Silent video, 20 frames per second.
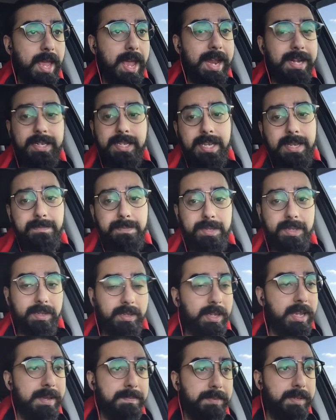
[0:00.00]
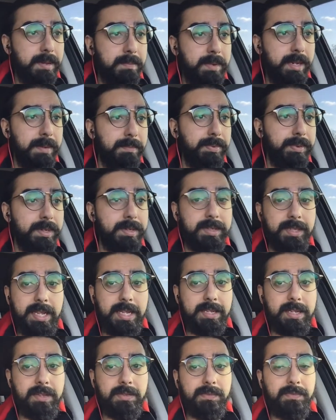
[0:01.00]
and keeps somebody in prison
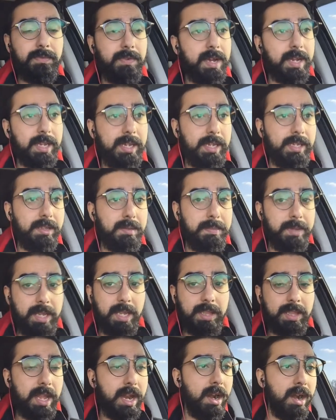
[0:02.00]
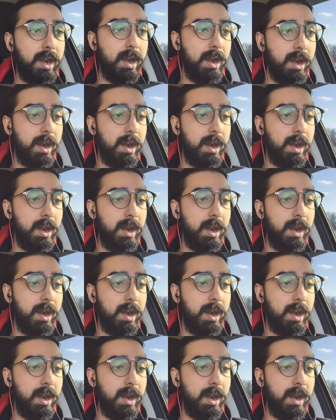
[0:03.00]
that doesn't fucking need to be in there.